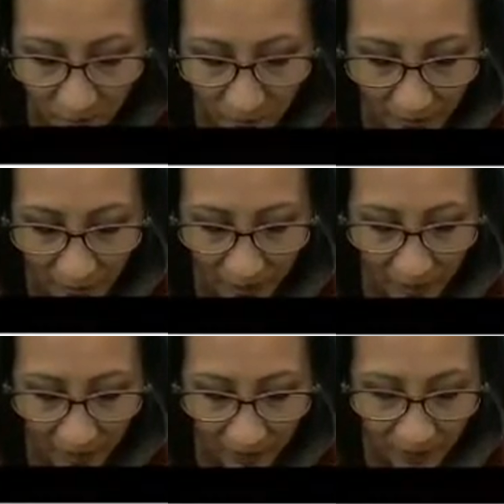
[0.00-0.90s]
like they
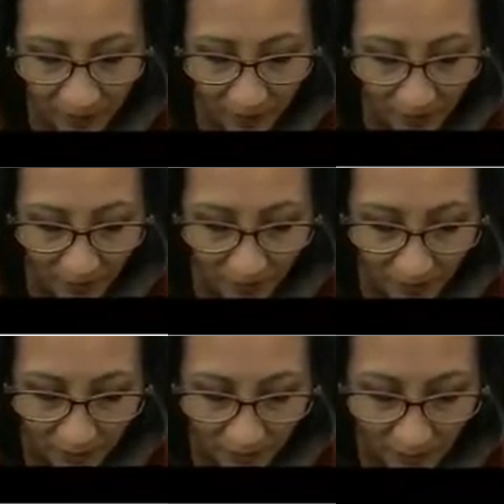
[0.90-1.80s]
have it
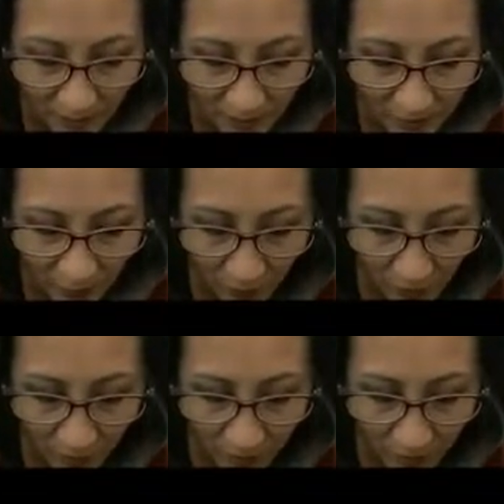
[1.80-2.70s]
and see where
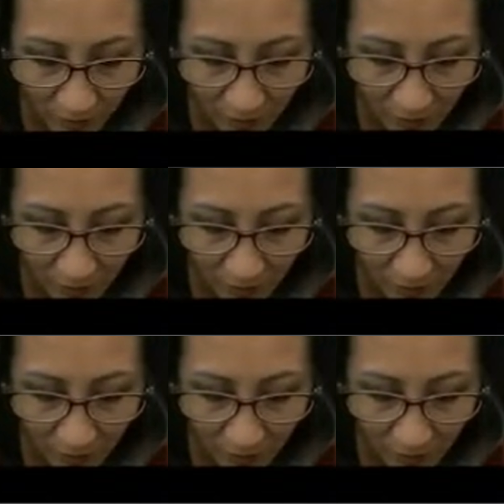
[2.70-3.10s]
that goes.